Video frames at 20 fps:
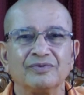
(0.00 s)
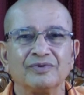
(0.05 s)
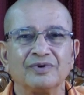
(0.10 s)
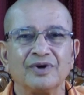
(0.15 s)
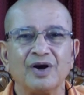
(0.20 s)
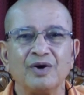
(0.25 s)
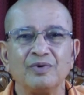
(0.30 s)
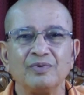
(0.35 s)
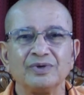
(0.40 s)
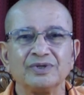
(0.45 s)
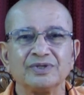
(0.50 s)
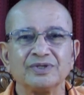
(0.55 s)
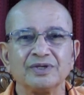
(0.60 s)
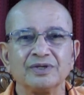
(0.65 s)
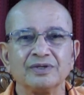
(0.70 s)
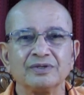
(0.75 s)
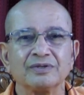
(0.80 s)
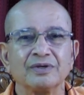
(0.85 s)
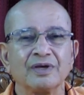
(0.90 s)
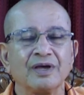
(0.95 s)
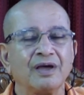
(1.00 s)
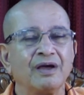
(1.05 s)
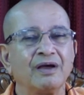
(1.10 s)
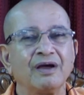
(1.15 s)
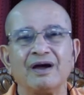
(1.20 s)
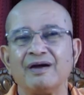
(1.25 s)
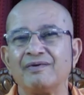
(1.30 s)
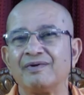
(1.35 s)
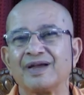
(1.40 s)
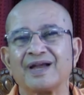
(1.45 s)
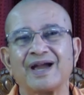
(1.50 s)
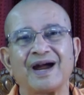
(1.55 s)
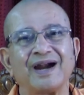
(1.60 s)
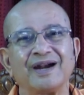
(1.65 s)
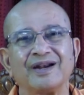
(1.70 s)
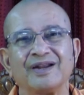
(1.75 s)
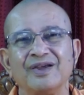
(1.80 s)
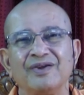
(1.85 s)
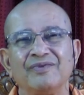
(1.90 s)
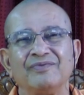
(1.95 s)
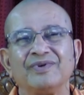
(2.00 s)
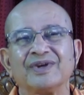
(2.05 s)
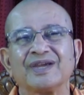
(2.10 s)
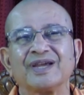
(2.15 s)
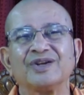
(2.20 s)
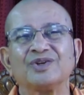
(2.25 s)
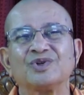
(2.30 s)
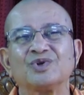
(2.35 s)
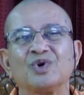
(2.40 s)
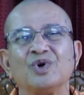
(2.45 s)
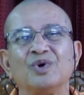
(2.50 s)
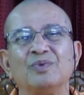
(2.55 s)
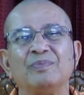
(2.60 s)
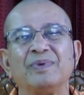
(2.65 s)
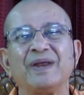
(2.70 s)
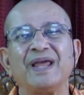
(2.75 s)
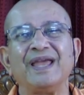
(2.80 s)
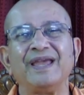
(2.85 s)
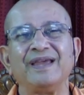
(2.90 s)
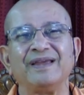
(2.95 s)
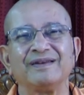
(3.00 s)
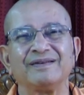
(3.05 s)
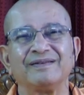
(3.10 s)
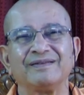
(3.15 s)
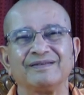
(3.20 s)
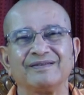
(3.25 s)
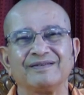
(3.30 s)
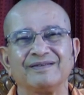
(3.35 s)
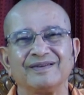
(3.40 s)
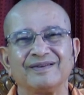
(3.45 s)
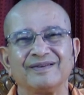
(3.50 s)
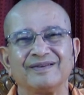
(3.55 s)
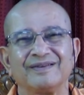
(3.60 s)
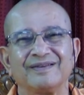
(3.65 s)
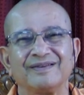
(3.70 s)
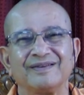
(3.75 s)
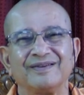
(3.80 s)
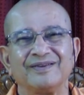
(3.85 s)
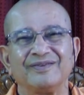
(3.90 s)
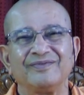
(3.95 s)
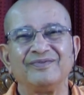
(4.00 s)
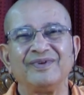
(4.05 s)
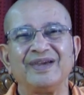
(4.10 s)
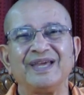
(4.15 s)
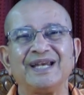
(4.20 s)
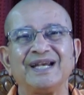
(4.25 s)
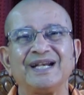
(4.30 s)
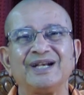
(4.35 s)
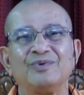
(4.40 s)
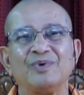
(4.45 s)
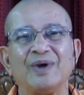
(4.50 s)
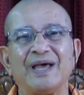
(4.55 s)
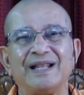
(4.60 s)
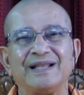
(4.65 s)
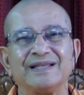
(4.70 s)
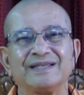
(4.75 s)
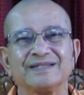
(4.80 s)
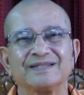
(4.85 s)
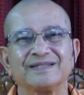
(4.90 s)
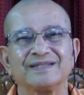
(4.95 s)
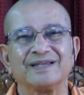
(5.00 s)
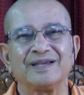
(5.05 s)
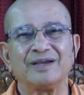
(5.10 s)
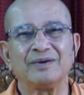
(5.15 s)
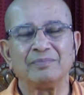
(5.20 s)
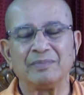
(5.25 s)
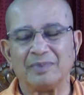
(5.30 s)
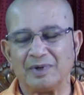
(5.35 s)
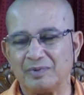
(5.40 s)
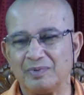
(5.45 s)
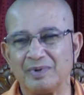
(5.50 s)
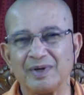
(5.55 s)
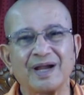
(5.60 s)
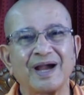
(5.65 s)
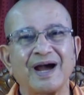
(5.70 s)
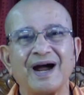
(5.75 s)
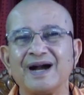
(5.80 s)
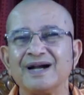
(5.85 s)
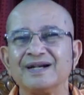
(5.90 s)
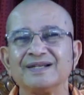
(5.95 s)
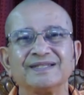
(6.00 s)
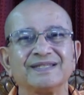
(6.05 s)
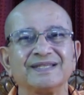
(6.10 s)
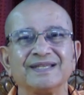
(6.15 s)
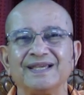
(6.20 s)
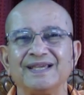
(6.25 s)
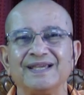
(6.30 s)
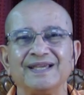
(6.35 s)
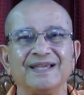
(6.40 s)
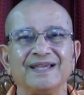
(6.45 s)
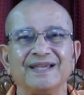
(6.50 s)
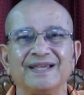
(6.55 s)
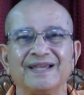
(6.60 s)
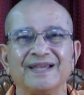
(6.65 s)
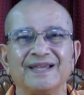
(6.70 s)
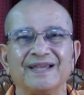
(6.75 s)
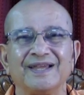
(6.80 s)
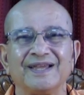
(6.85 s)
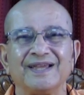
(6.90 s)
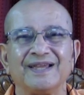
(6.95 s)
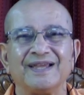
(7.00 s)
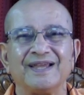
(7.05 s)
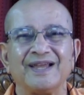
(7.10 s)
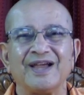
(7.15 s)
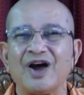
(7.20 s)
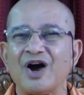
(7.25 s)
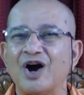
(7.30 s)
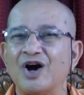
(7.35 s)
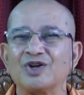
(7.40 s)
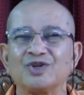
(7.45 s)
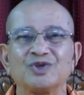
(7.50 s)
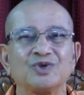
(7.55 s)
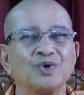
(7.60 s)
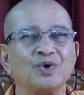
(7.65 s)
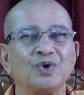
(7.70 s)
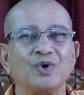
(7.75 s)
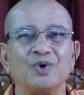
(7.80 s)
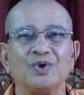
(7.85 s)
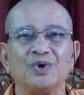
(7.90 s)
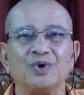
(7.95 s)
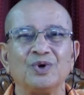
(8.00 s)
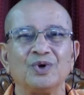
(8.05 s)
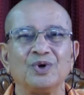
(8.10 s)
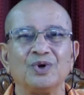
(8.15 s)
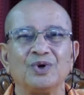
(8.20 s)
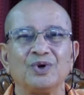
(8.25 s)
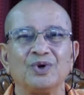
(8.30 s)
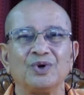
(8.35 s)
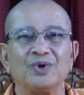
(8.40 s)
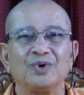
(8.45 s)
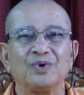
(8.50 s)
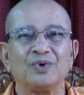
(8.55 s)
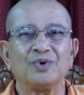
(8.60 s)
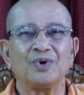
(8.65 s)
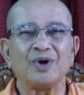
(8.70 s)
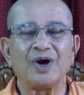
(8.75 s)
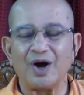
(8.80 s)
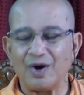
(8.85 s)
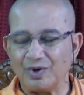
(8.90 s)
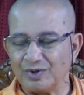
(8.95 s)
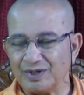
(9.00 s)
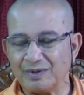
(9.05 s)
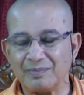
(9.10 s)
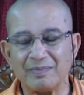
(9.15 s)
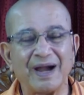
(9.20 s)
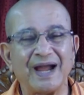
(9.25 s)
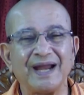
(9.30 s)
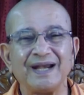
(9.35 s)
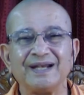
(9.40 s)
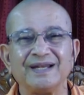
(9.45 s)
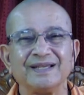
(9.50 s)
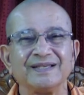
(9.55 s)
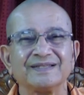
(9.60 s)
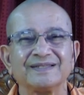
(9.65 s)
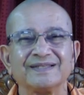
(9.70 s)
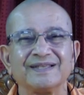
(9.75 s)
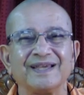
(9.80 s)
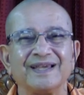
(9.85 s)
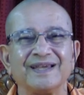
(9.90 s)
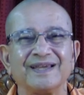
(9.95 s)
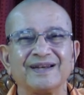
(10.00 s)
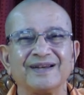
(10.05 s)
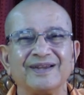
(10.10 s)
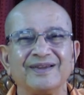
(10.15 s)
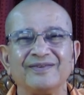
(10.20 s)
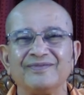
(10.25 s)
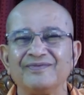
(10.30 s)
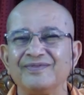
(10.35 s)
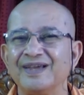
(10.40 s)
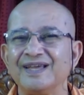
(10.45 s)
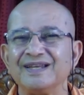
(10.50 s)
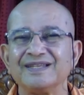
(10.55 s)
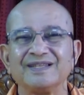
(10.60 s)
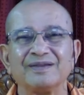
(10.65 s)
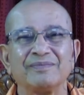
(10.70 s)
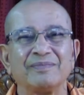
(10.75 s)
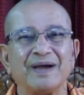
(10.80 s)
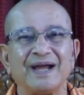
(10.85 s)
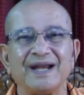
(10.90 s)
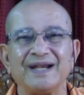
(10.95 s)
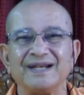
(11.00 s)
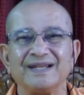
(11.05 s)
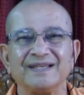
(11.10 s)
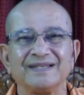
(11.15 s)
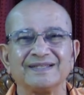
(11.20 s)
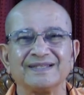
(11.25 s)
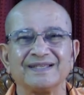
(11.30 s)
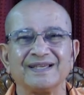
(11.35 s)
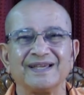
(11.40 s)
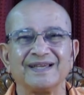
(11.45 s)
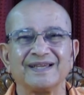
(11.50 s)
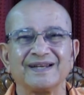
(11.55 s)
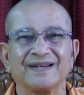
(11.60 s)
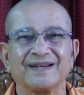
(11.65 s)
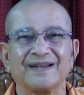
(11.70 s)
How is this? We can't. We can show brain where it dwells, but we can't see or show how the mind is there, where the mind is there.